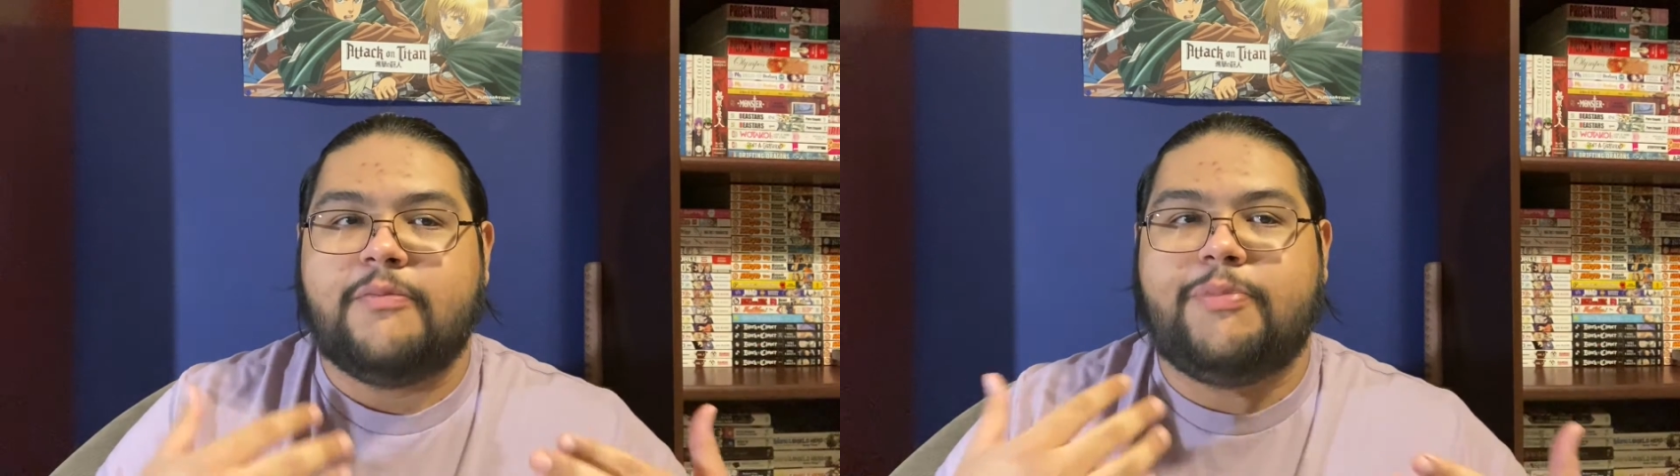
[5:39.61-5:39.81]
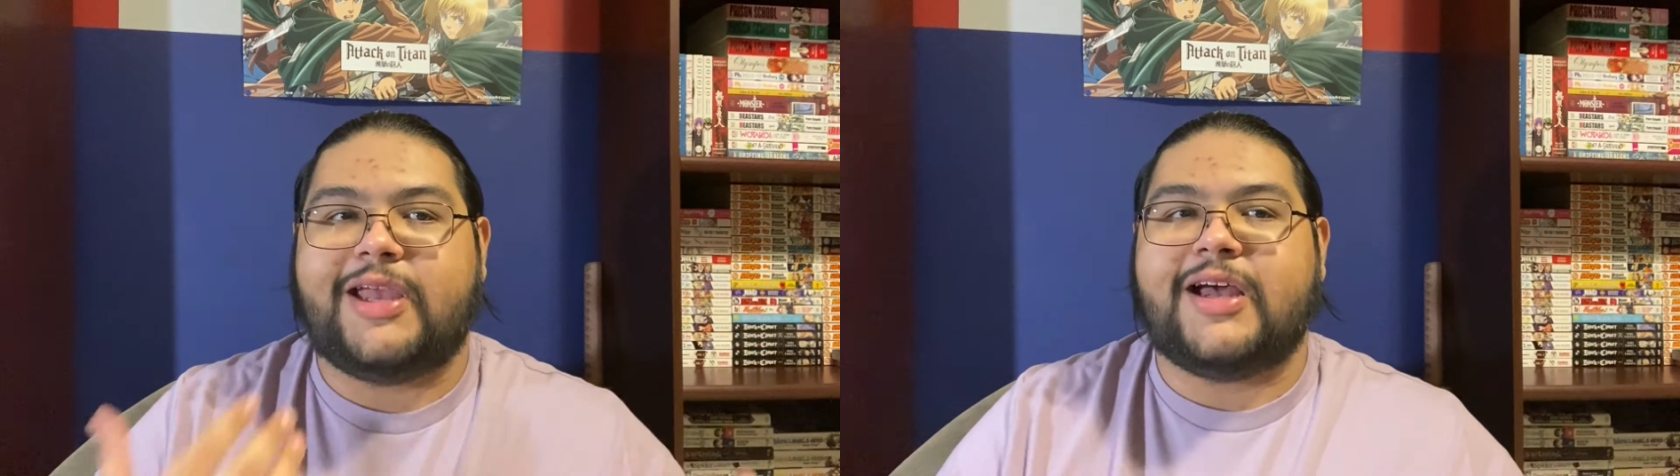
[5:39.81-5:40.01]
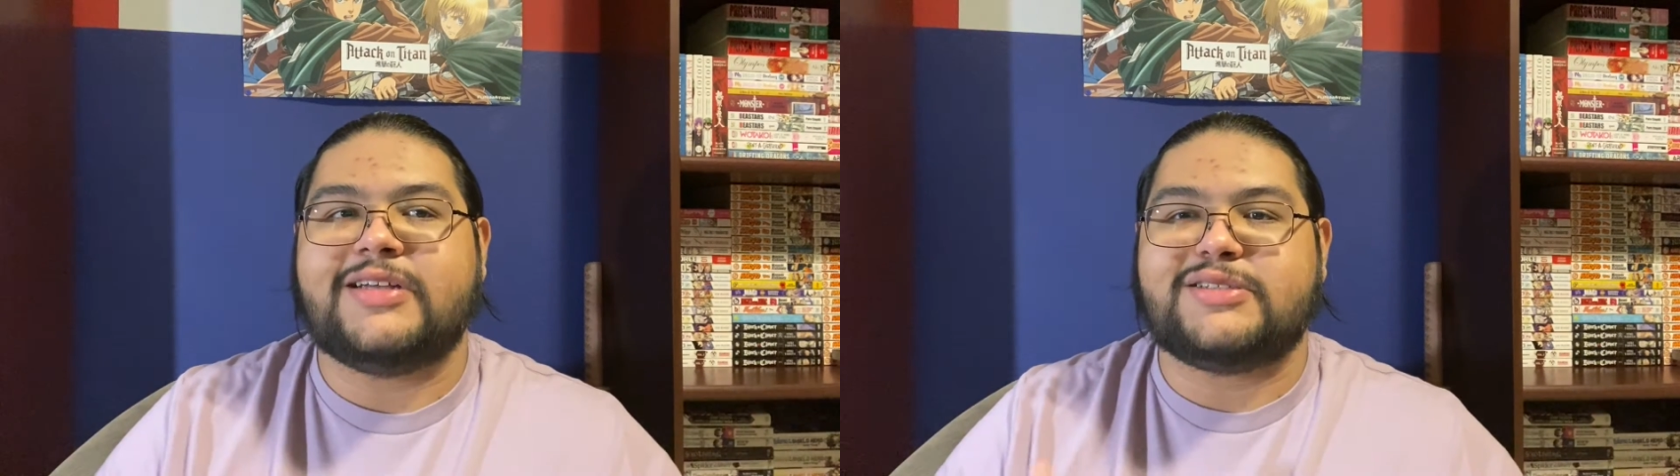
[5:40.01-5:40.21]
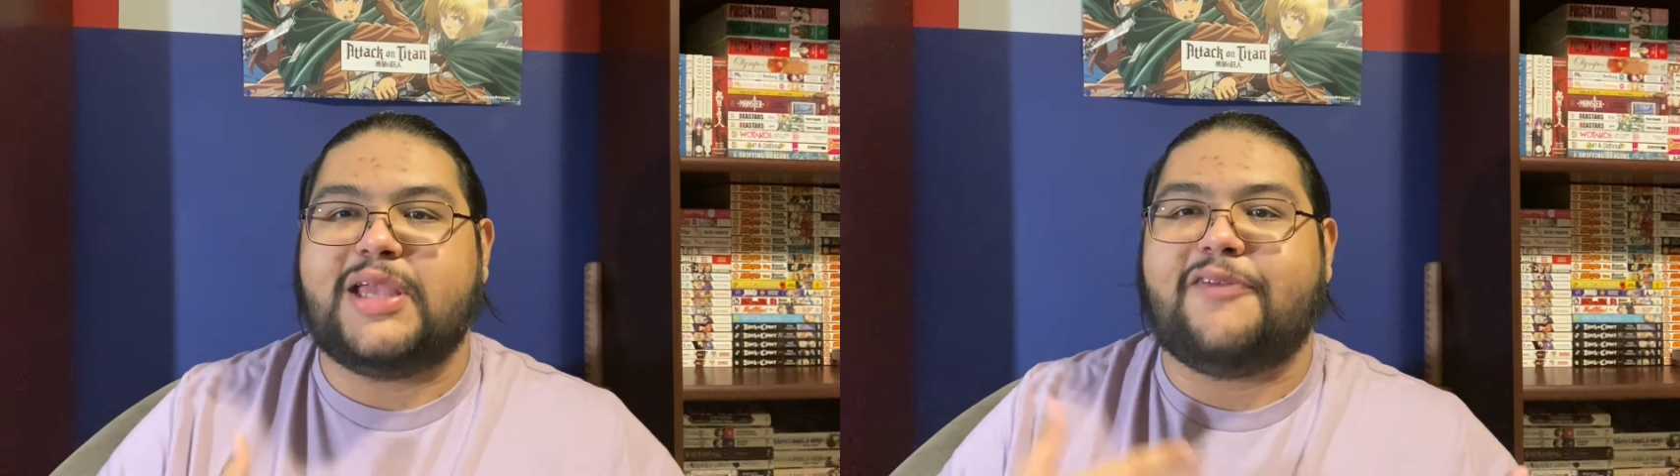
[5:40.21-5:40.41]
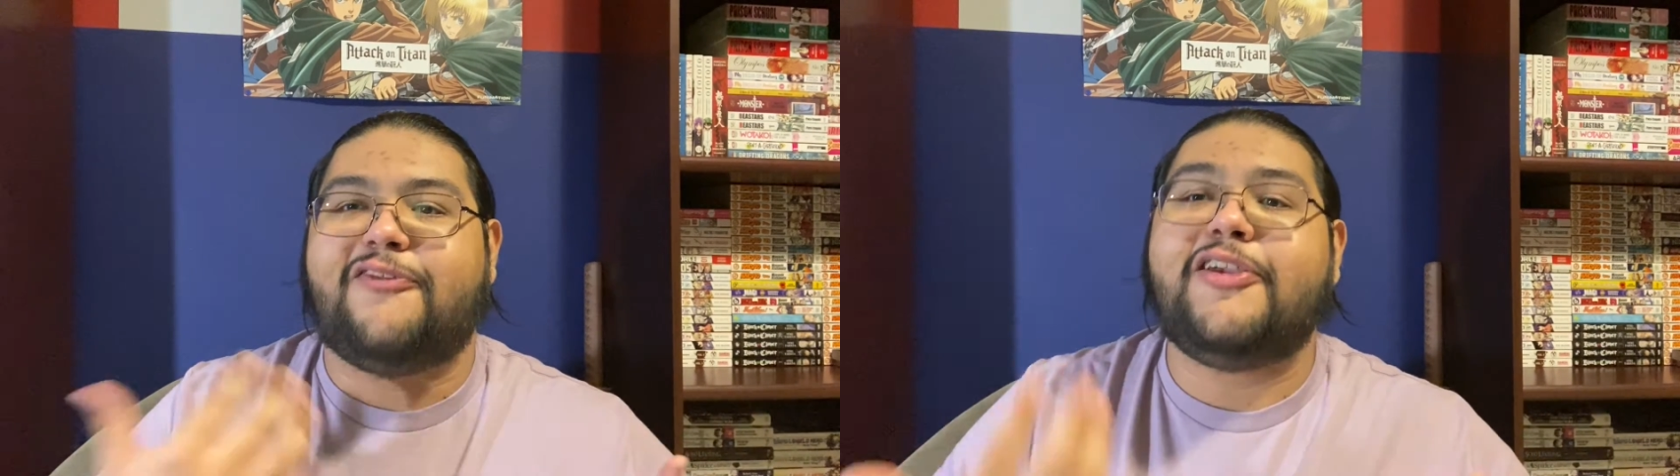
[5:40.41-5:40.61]
because
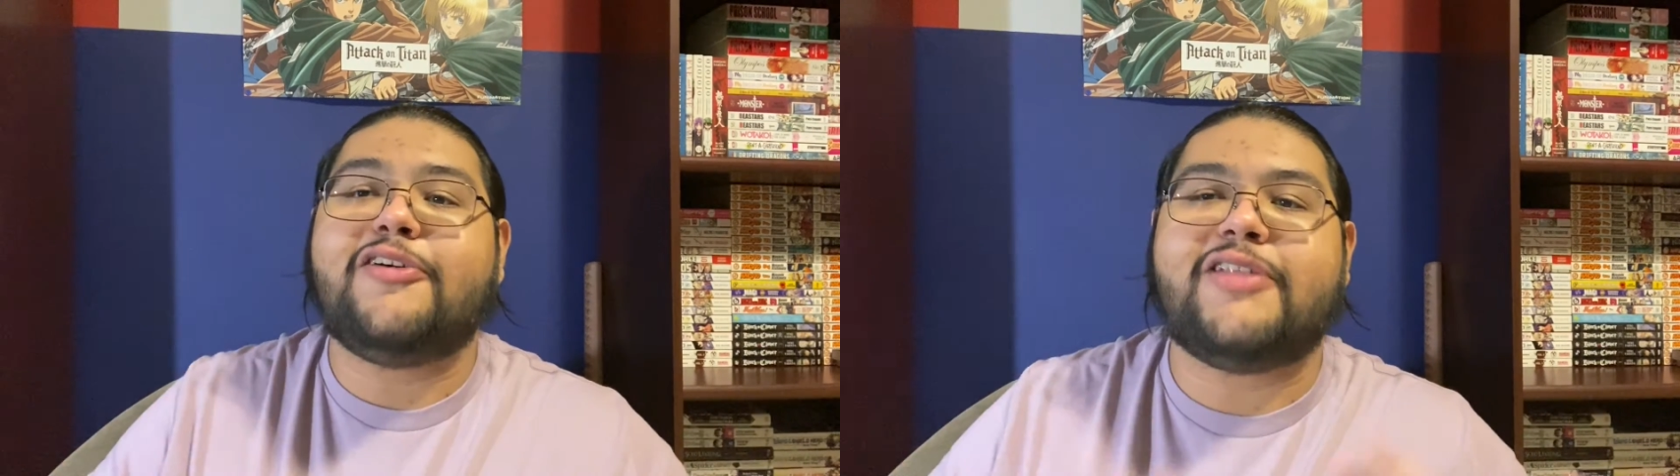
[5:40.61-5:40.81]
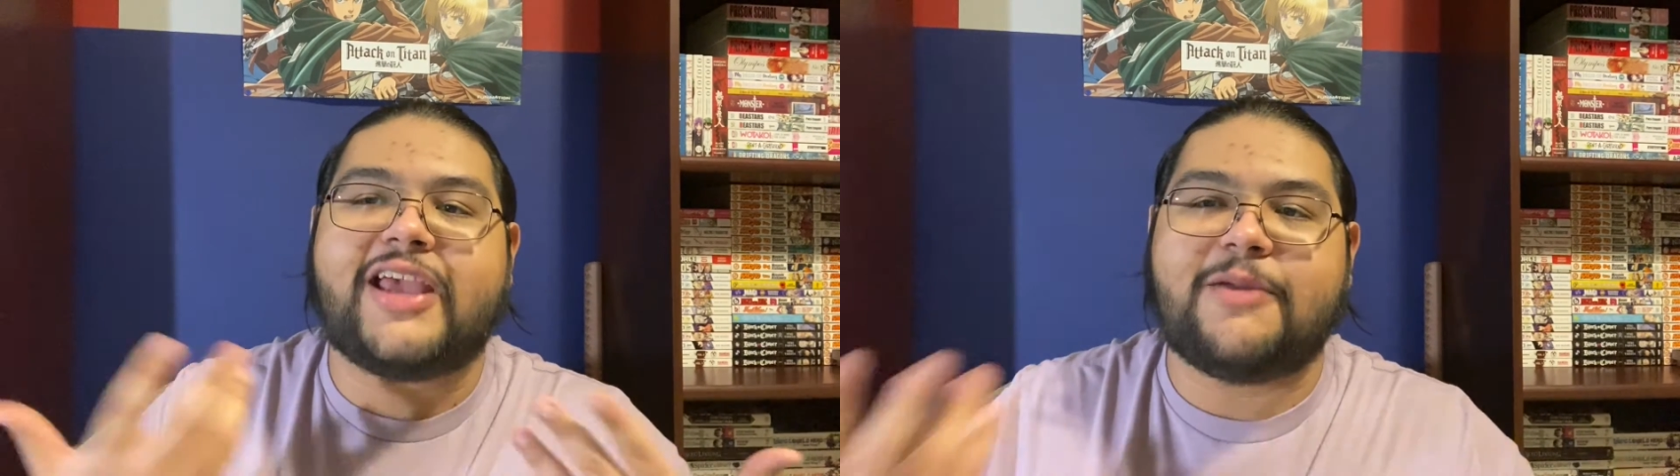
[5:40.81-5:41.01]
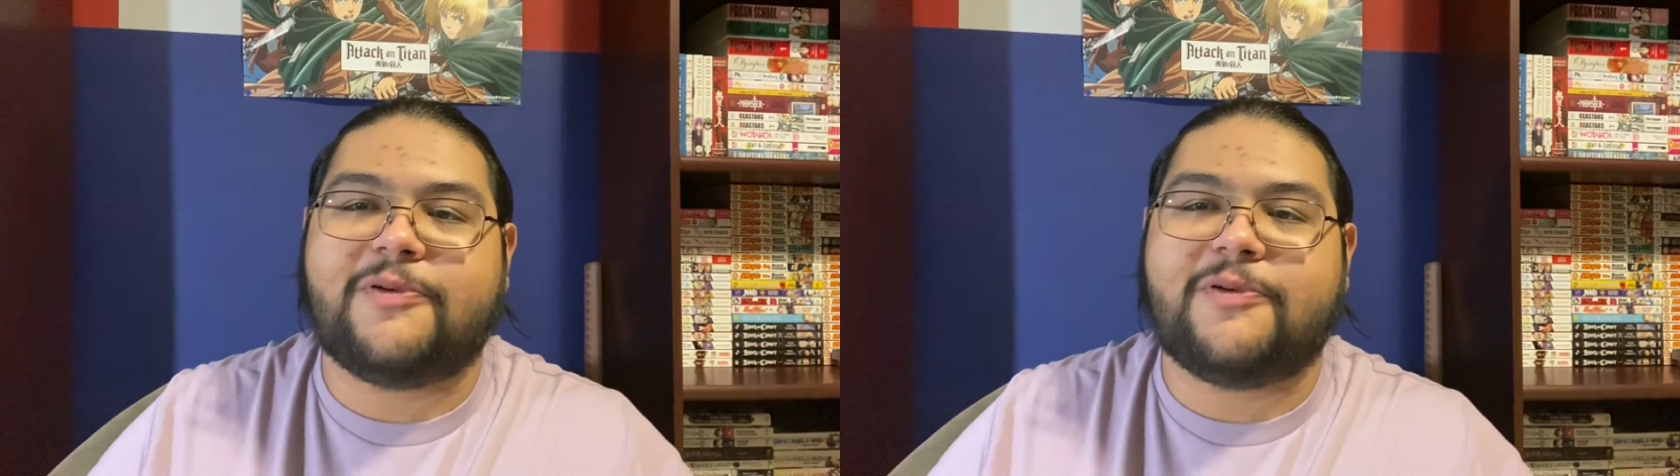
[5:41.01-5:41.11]
they feel like it